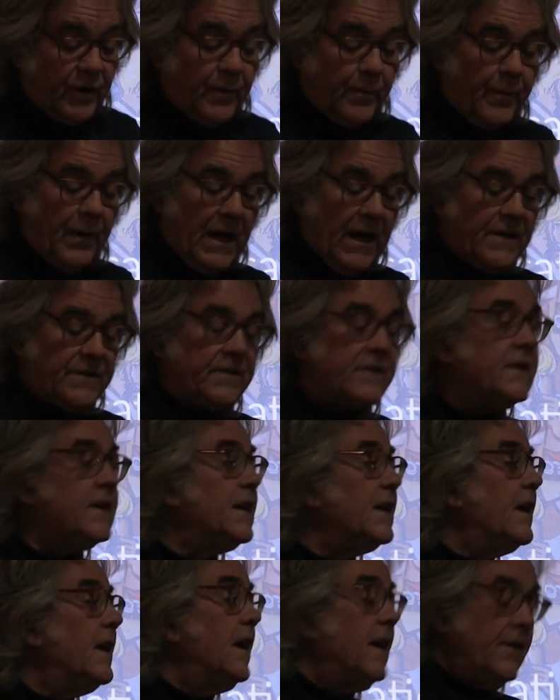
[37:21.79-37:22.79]

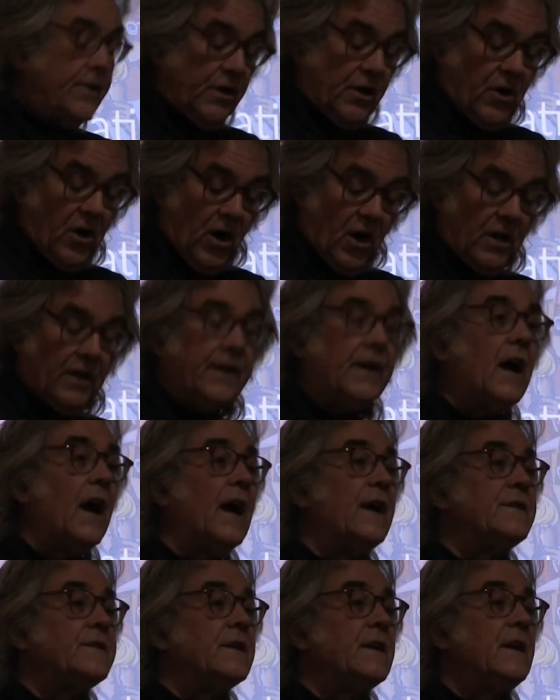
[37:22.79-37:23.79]
capacity to
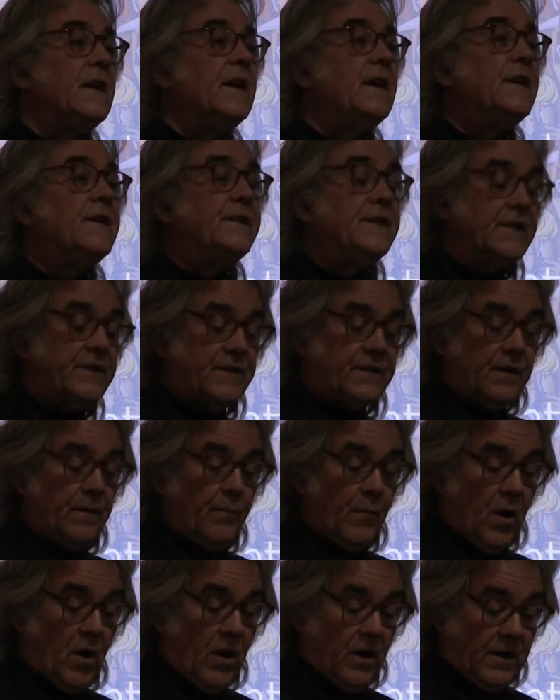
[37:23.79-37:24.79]
colonize
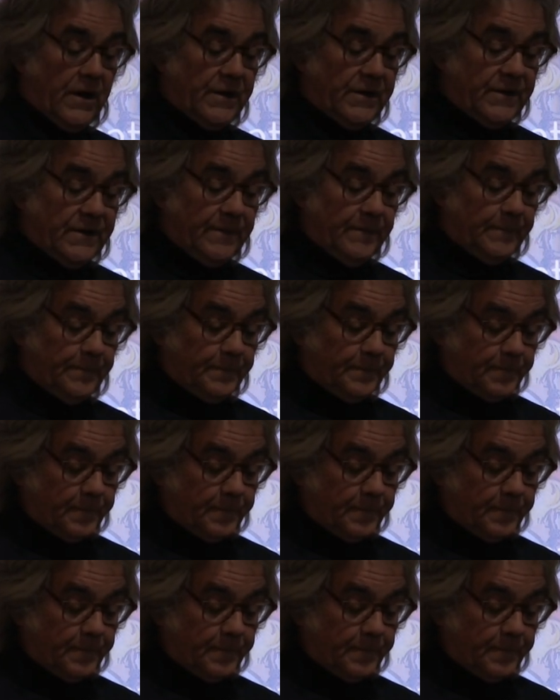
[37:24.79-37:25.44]
distant markets.